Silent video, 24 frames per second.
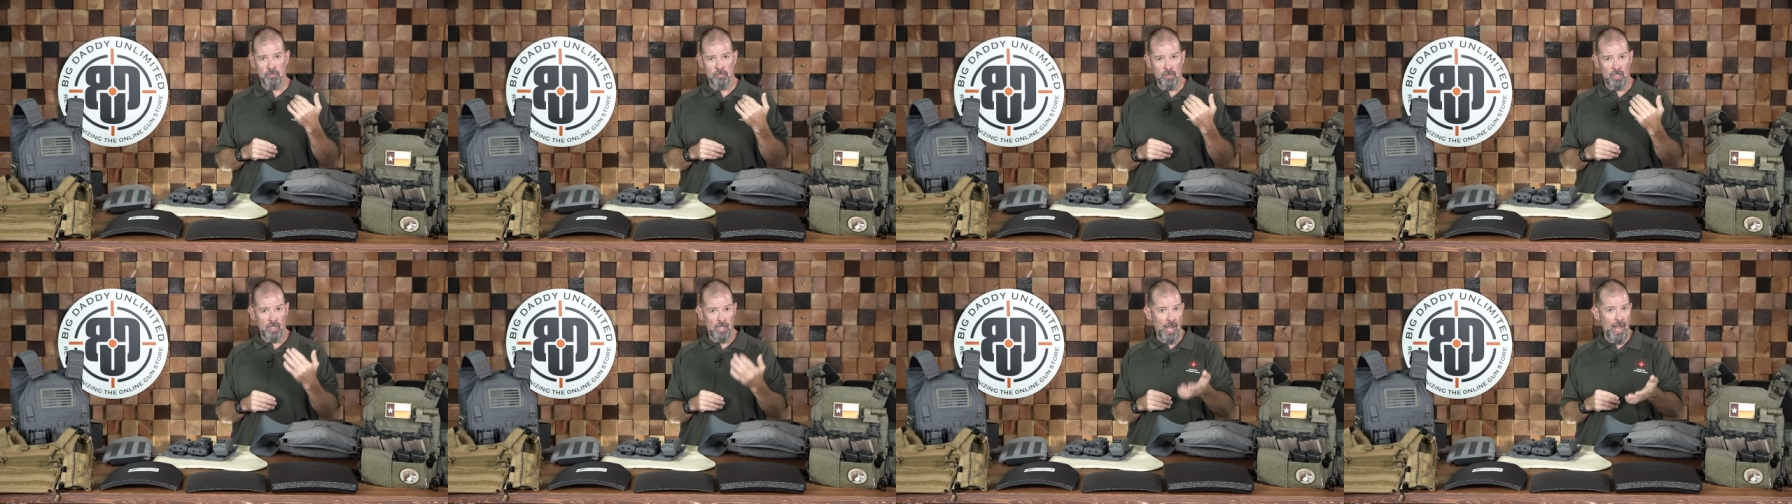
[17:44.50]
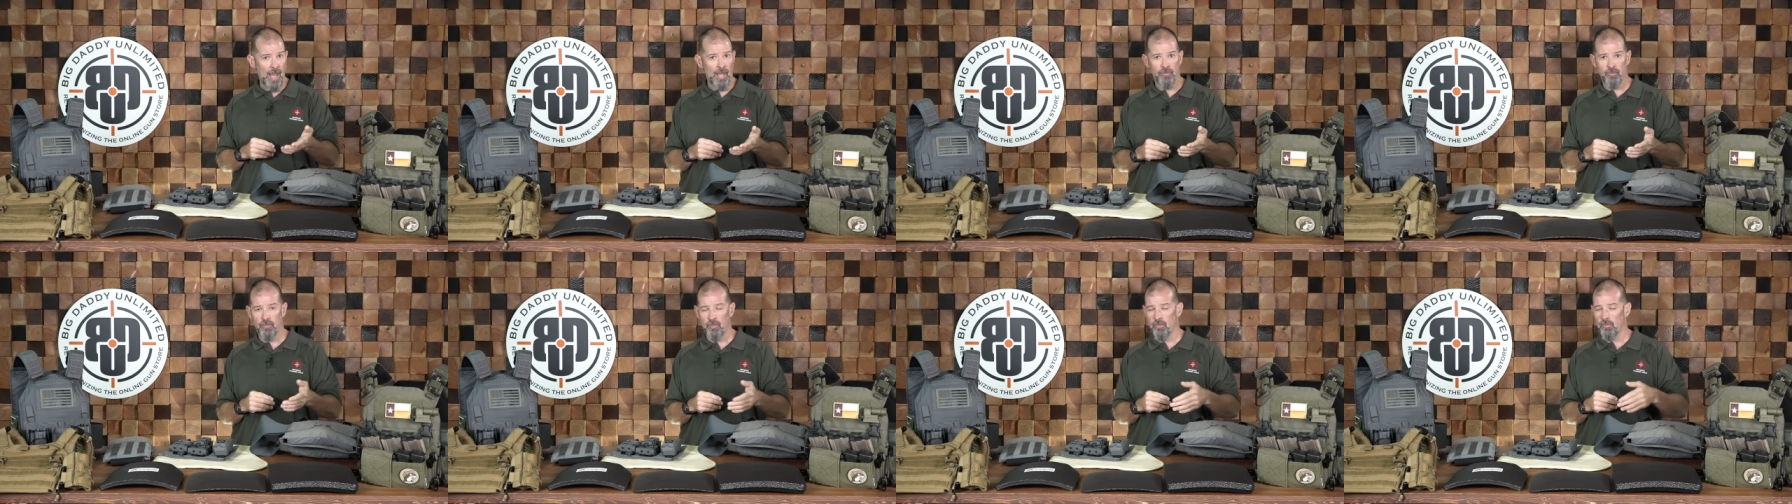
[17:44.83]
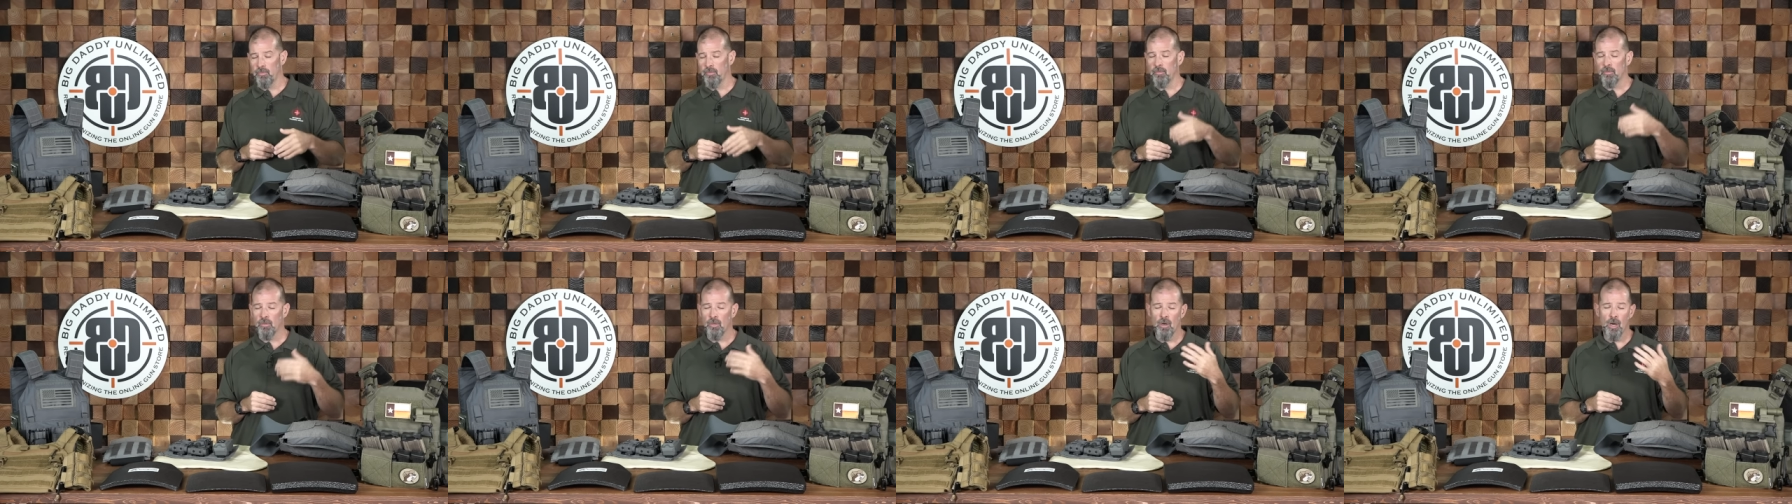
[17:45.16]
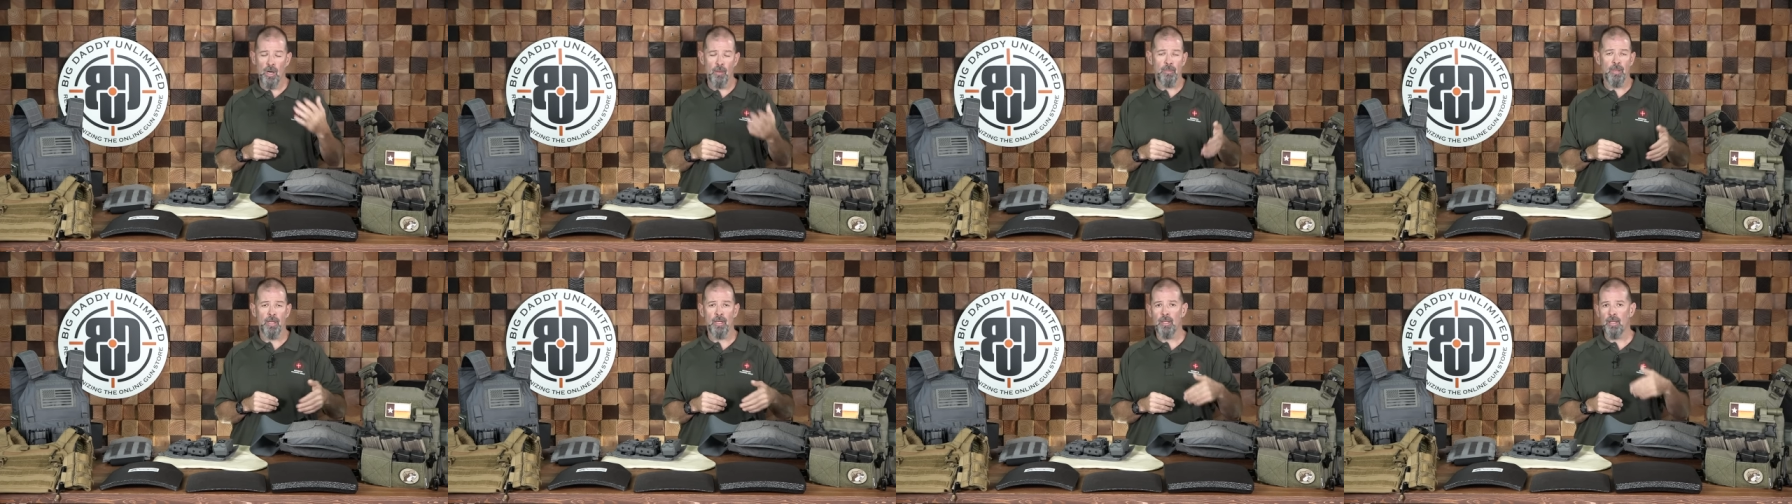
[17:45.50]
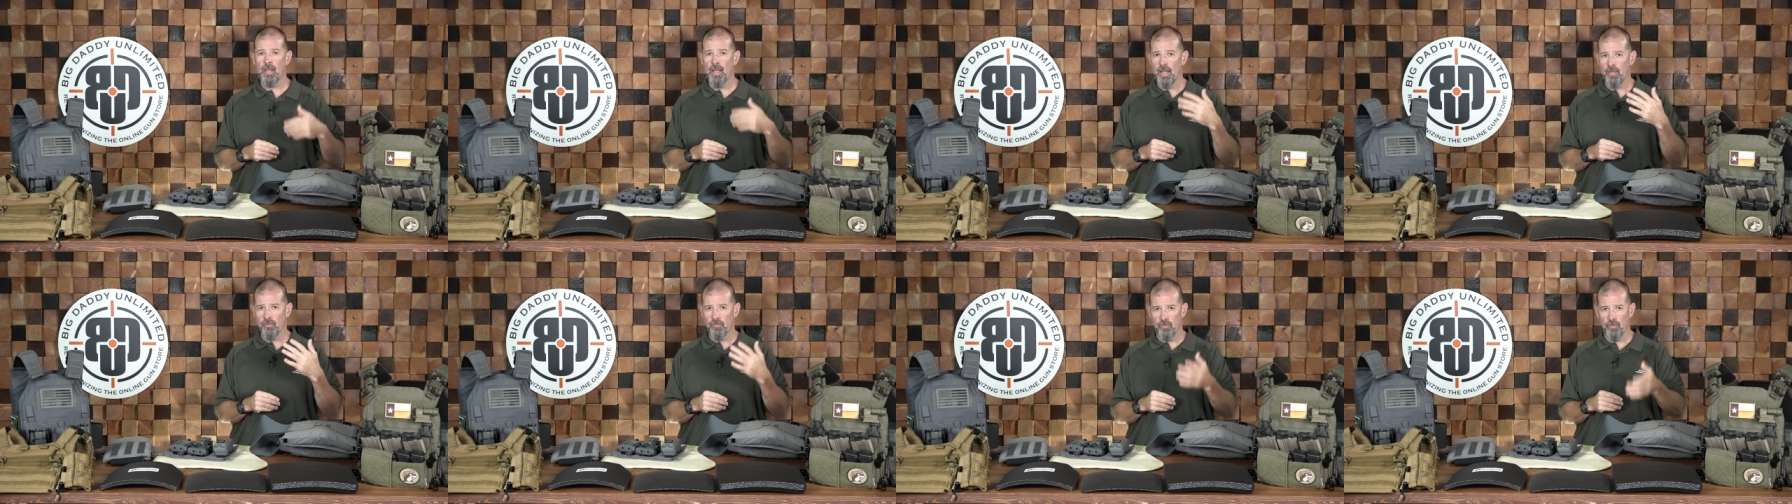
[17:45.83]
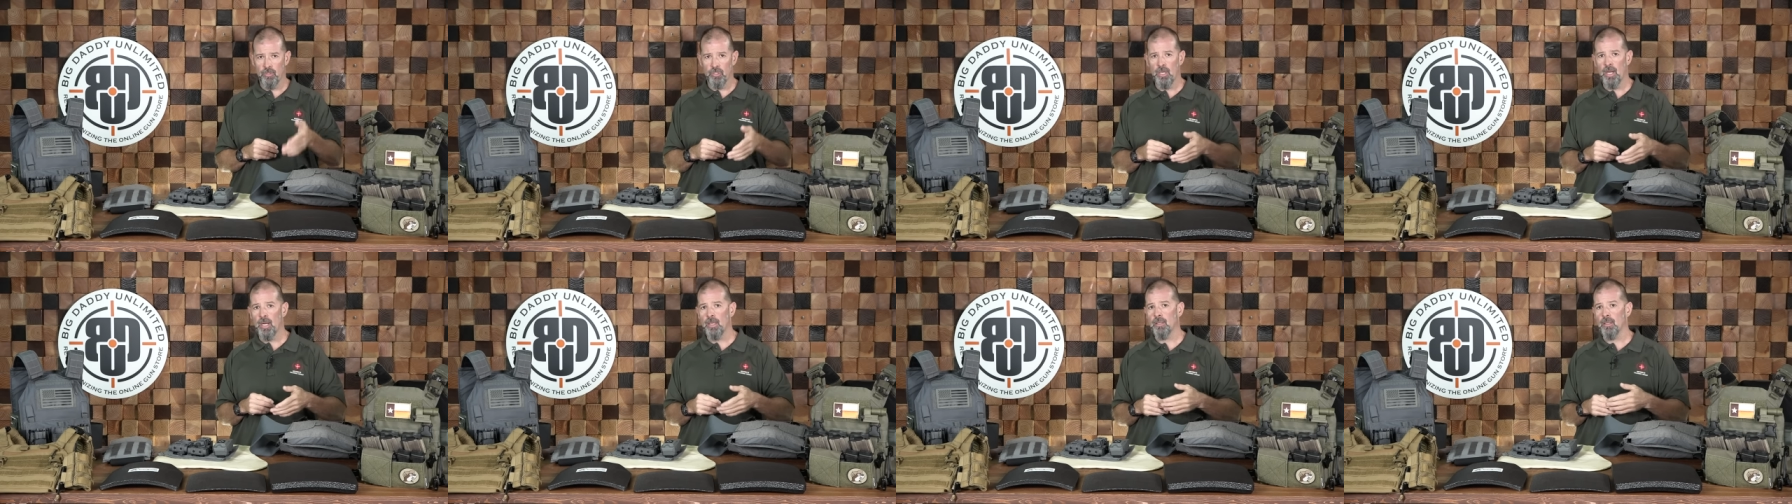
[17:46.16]
classes, carbine classes,
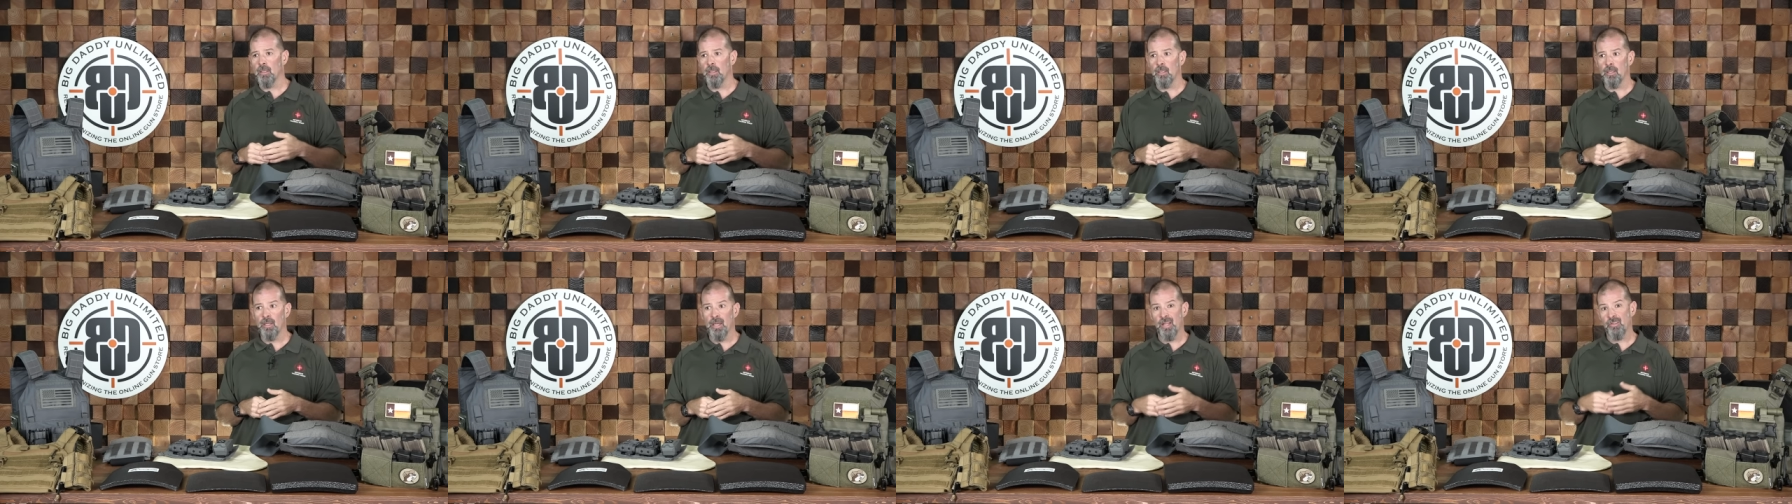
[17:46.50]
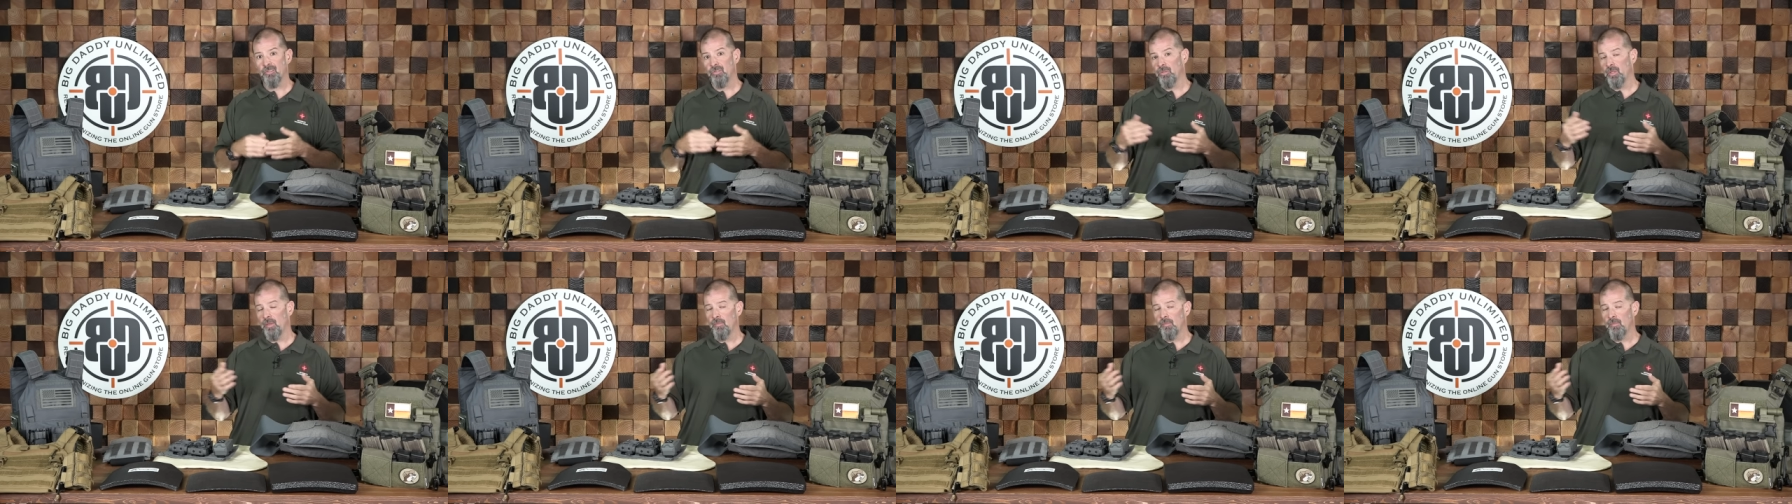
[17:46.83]
shotgun classes,